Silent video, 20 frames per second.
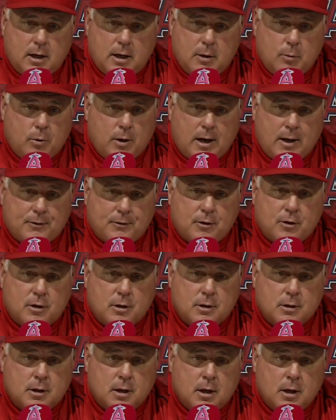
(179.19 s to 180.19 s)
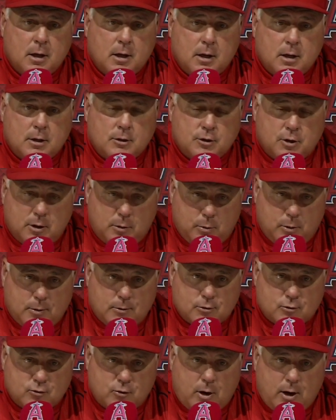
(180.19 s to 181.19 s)
he went out there and did what he
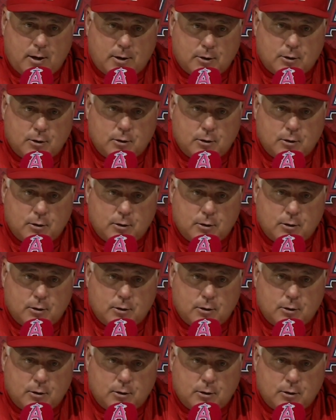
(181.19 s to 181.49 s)
was trying to